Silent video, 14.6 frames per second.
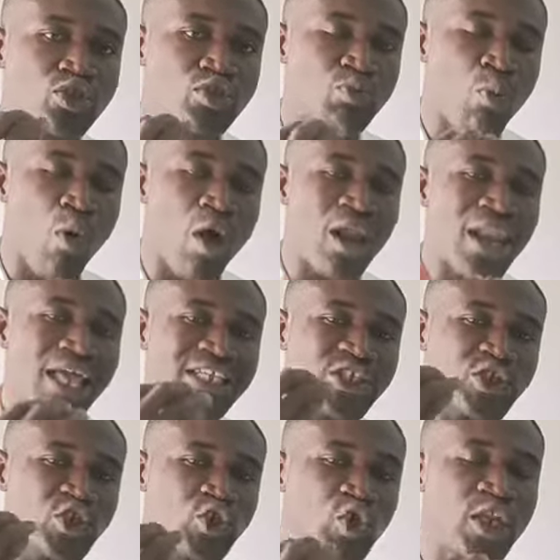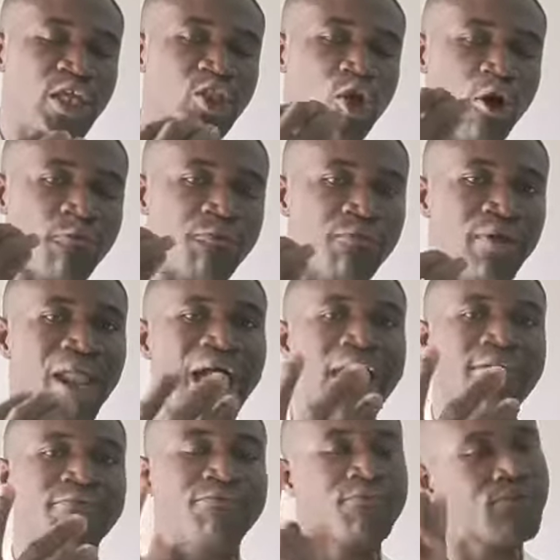smallest unit of
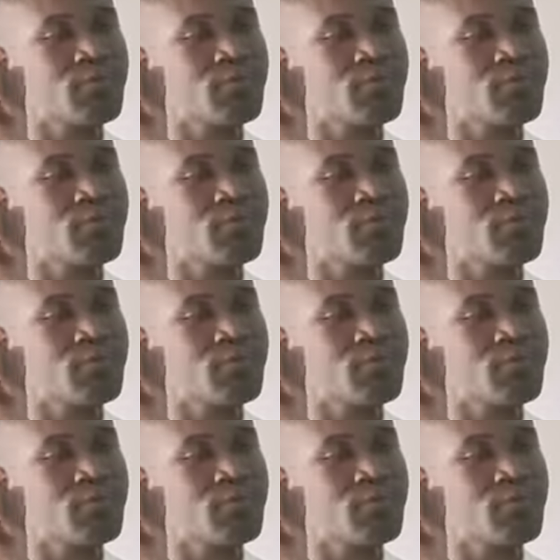life,